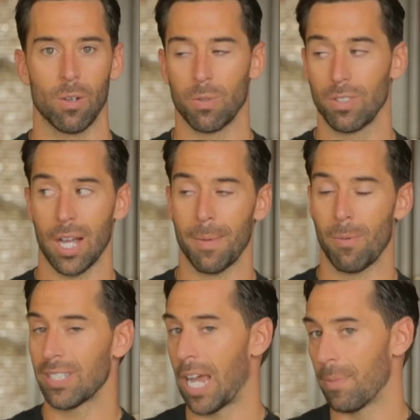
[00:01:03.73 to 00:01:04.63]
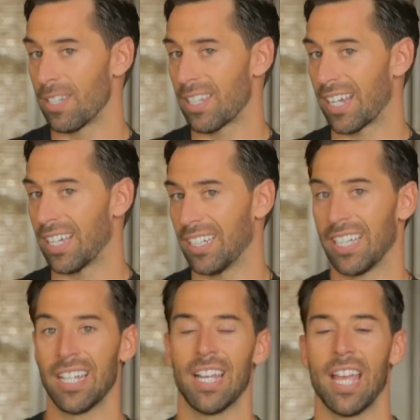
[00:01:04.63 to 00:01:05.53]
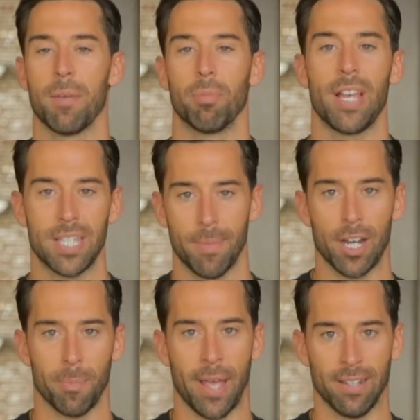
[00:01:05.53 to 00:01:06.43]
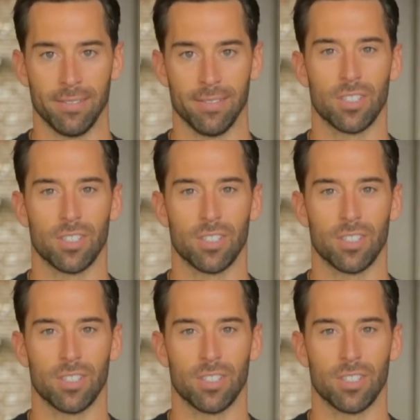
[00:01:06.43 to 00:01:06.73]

which we'll talk about what type in a second, and place it by your bed.